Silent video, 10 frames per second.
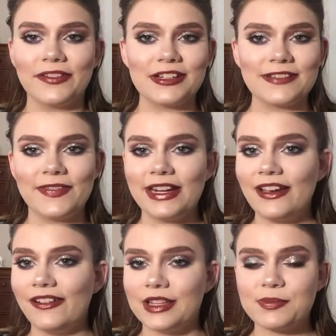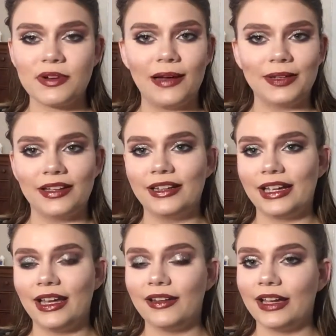first video and it's probably gonna
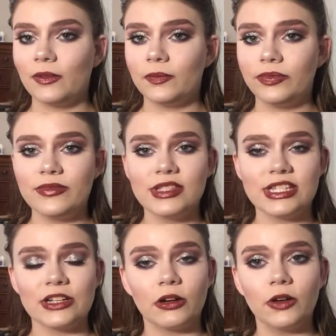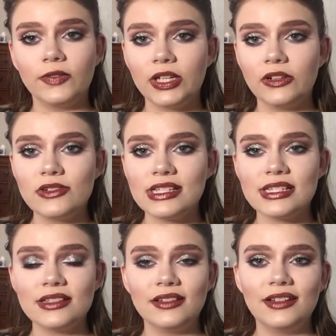get like 0 views,